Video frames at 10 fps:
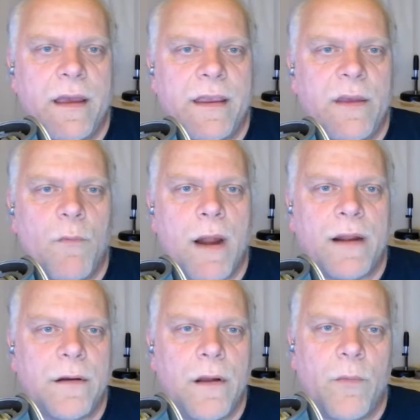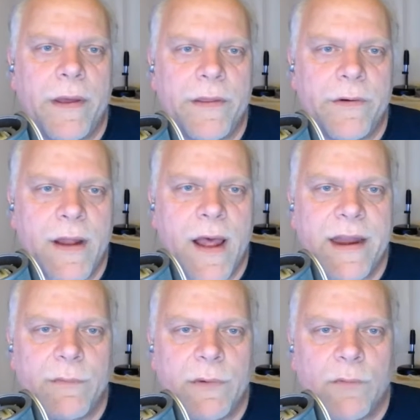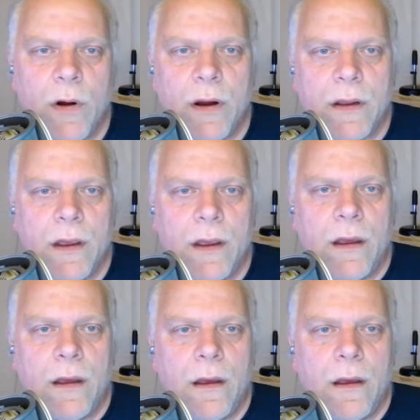Uh, he wanted to know whether or not it would work